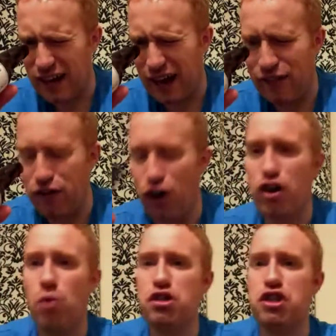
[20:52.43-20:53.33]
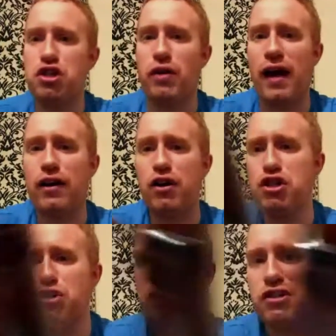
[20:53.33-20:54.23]
And there it goes to show you. I'm going to
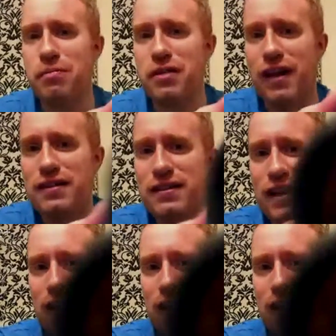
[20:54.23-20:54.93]
show you something else.